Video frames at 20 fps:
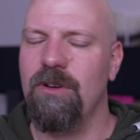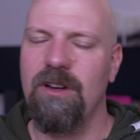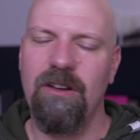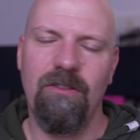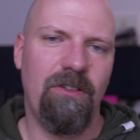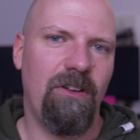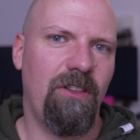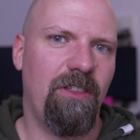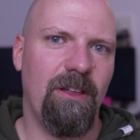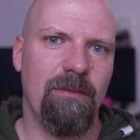
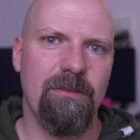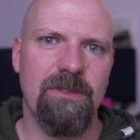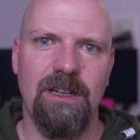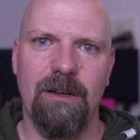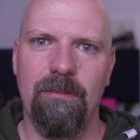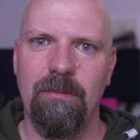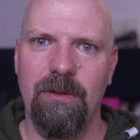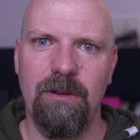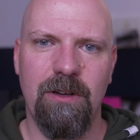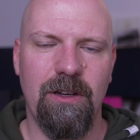give her a thumbs
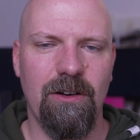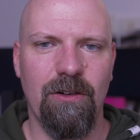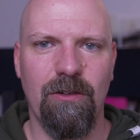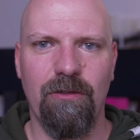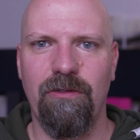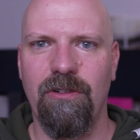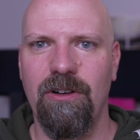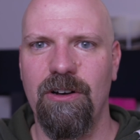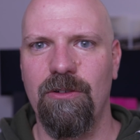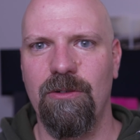up,
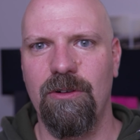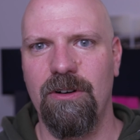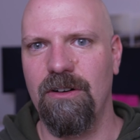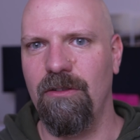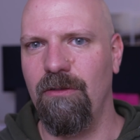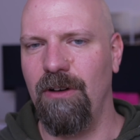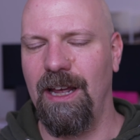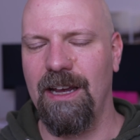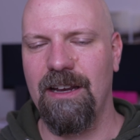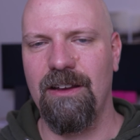follow her,
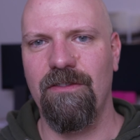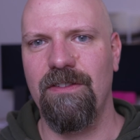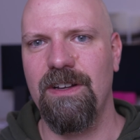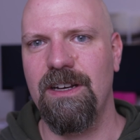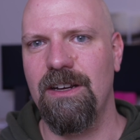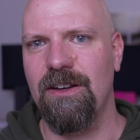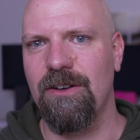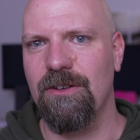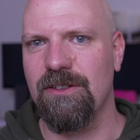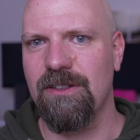like her
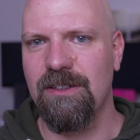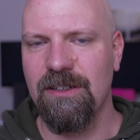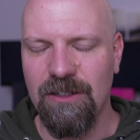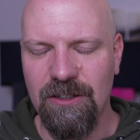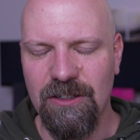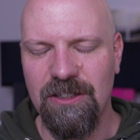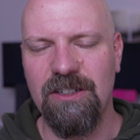videos.